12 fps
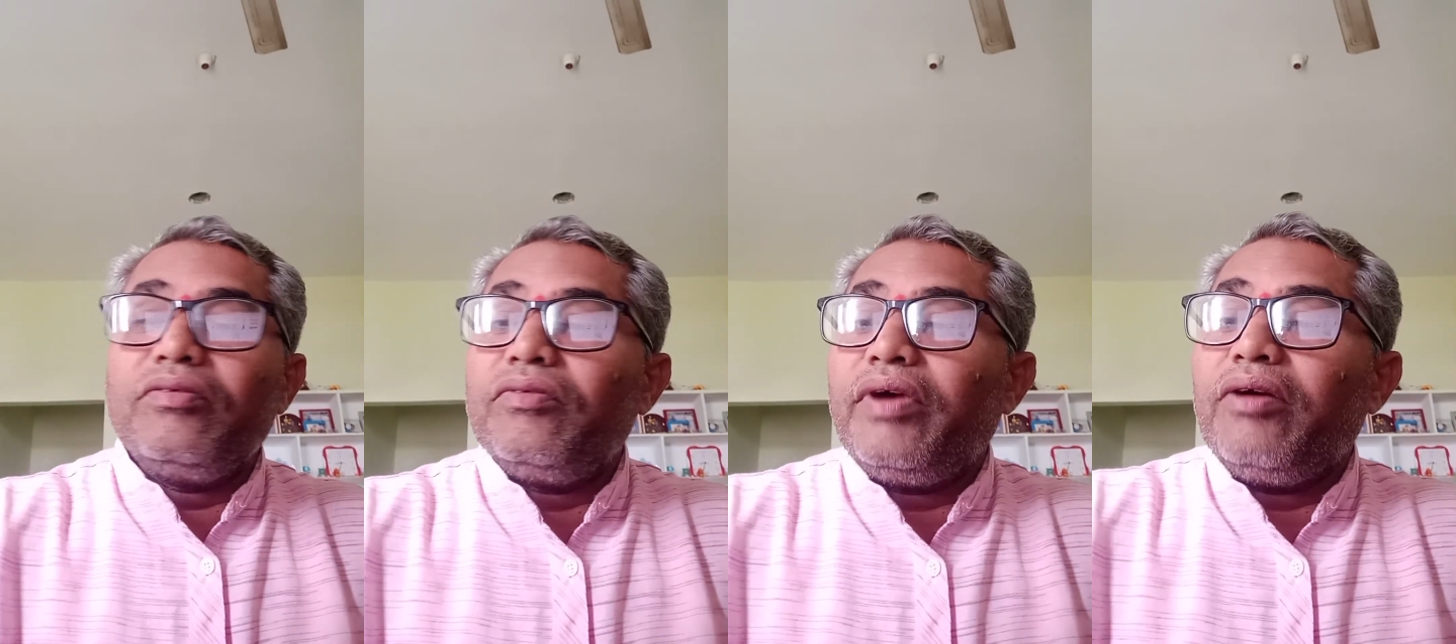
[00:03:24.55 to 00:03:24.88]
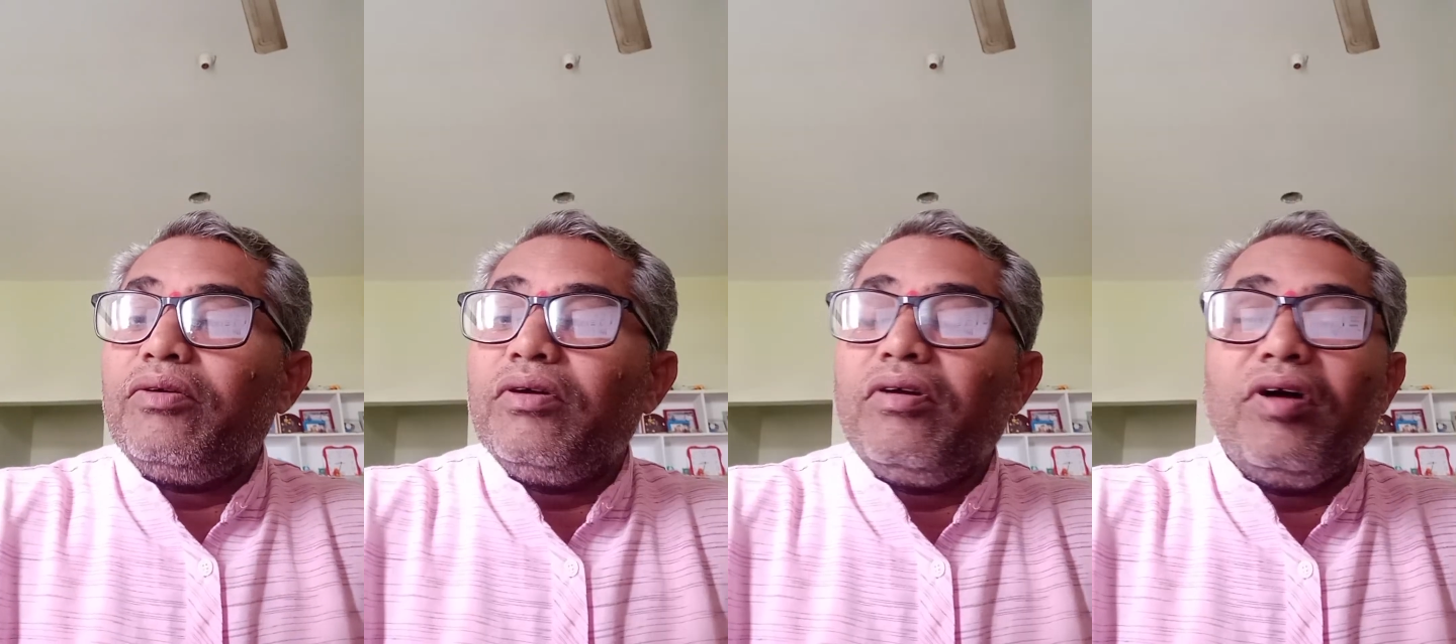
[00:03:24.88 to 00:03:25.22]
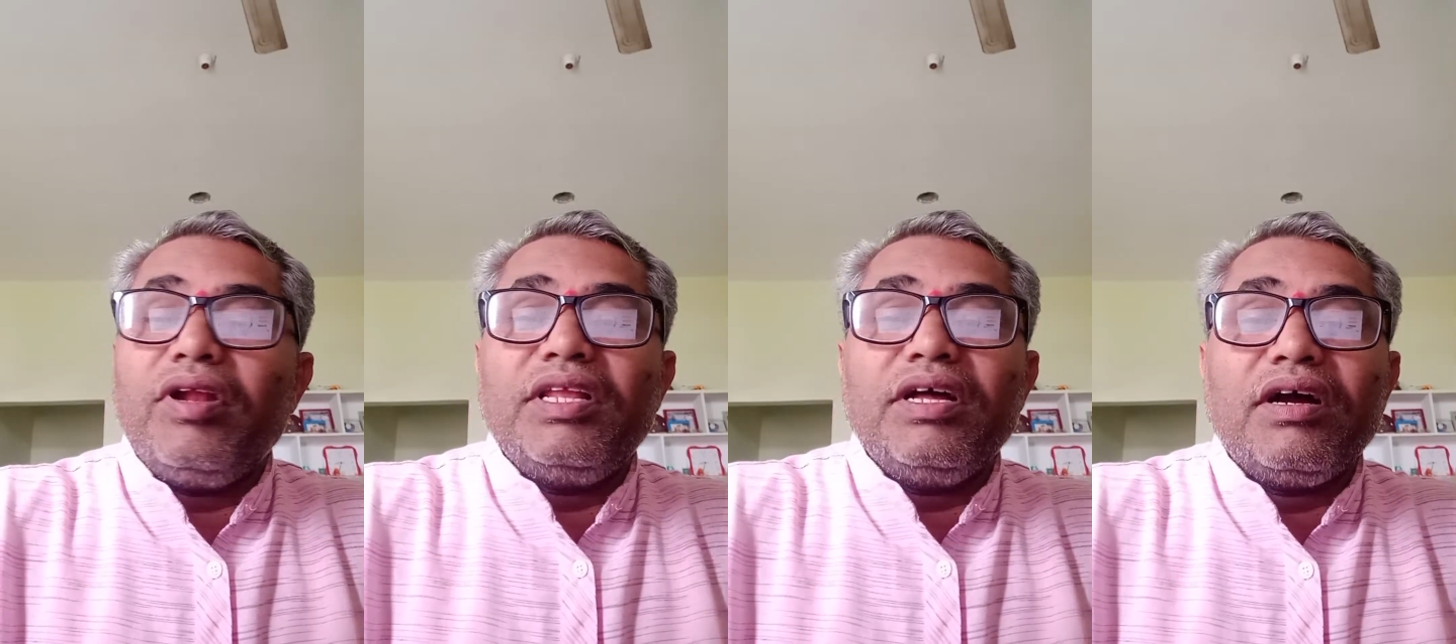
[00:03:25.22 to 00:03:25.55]
we have to
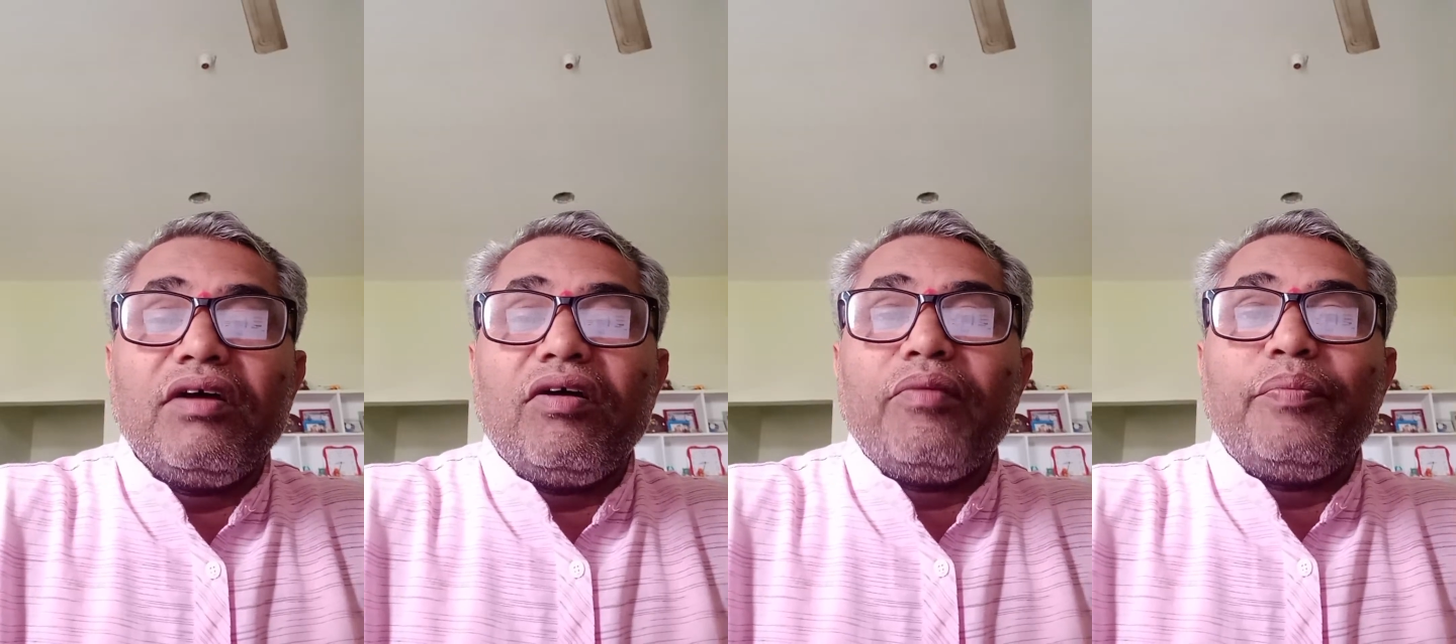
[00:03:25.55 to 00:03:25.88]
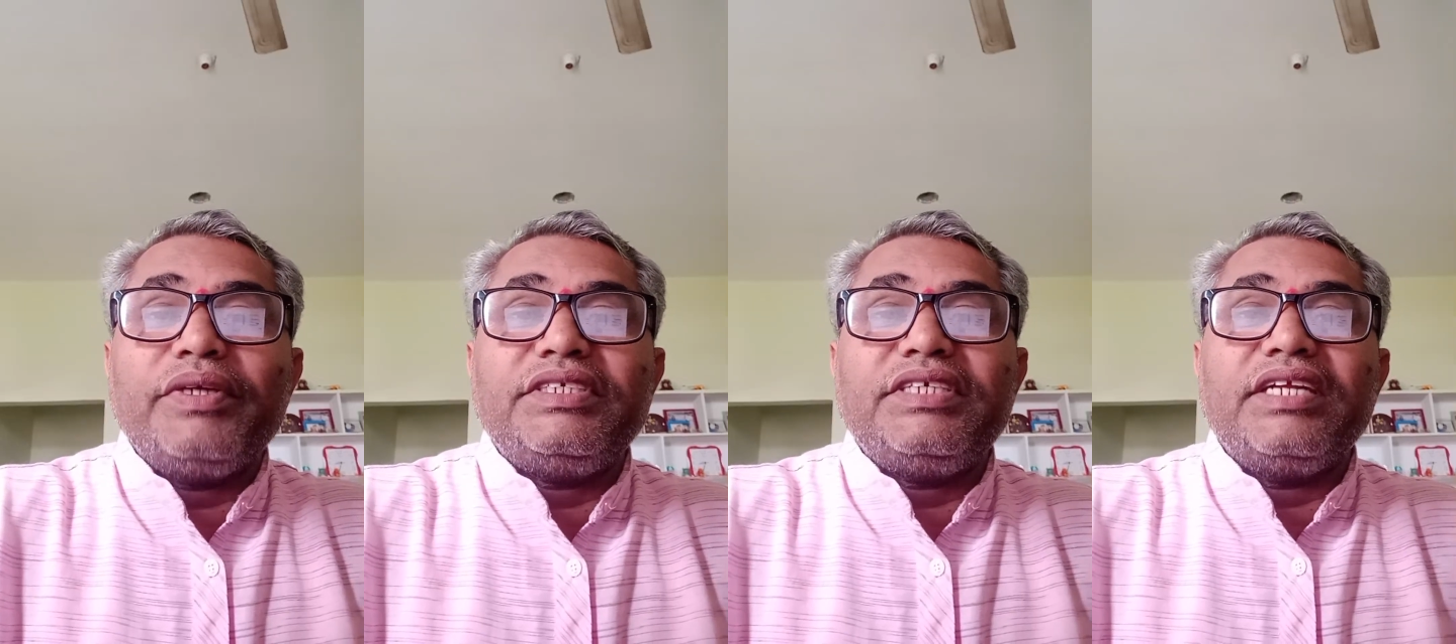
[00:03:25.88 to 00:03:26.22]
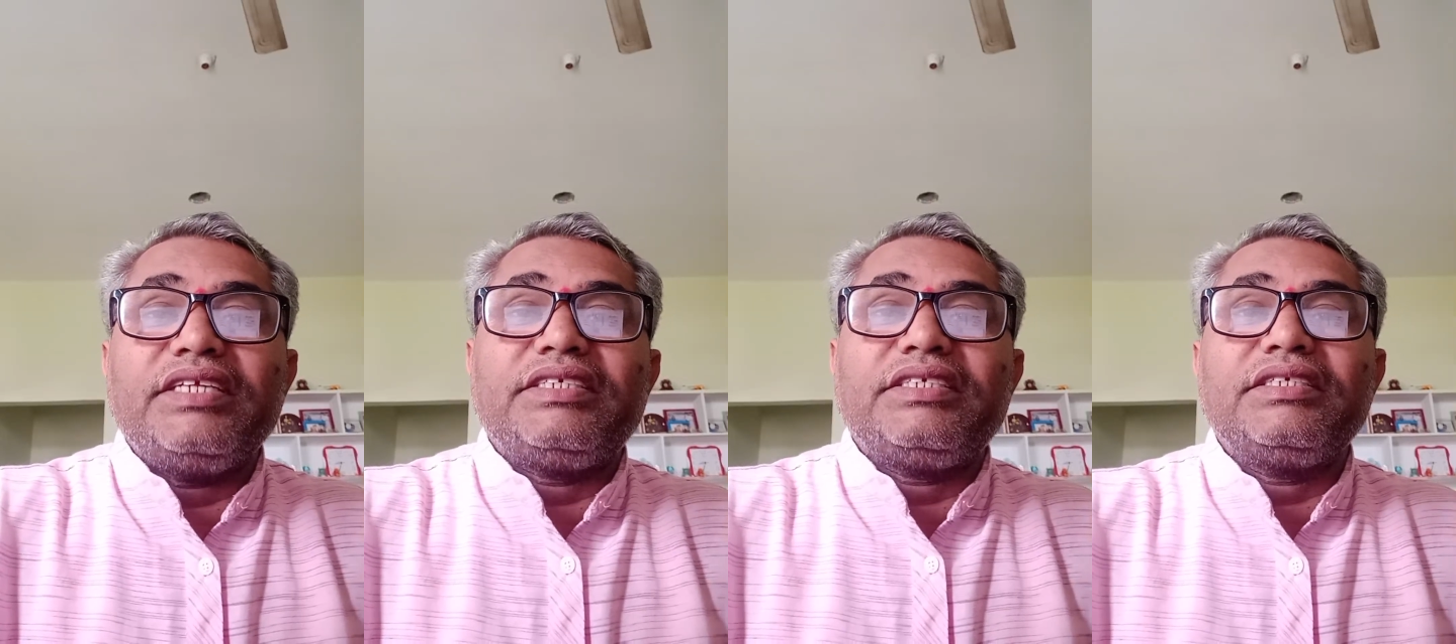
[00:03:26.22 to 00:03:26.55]
call the
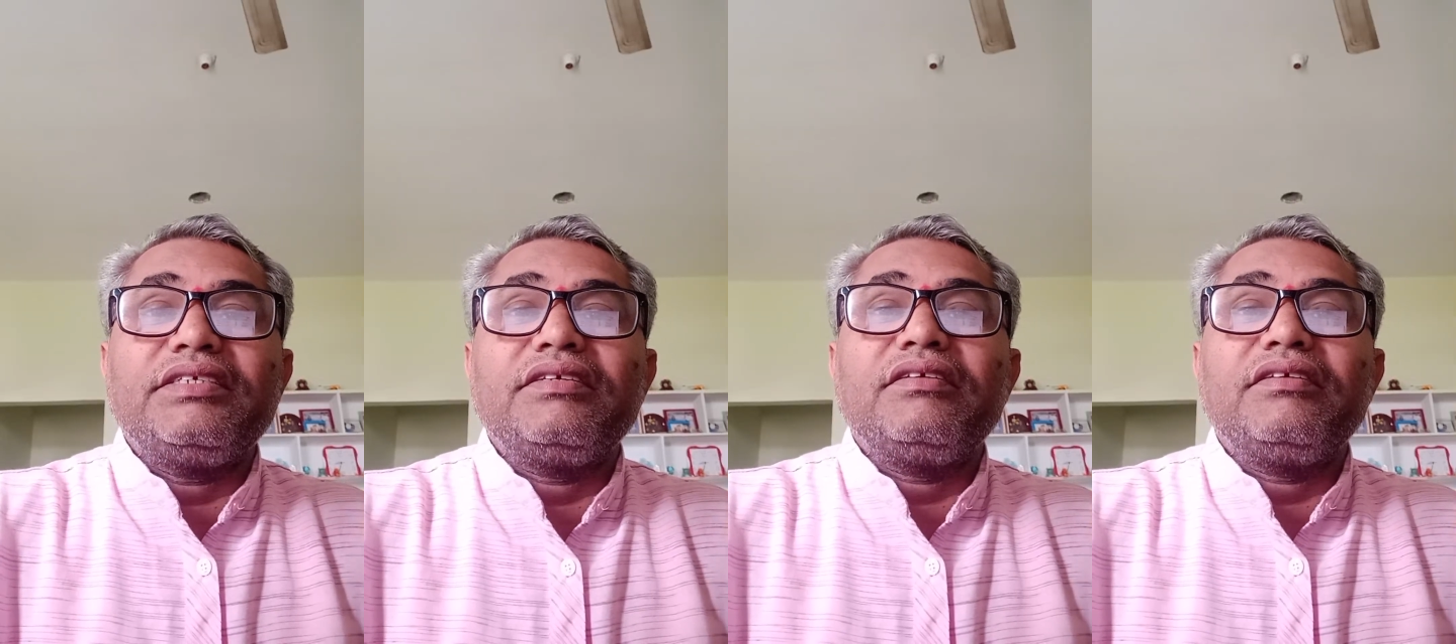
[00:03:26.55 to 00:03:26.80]
corpuscles.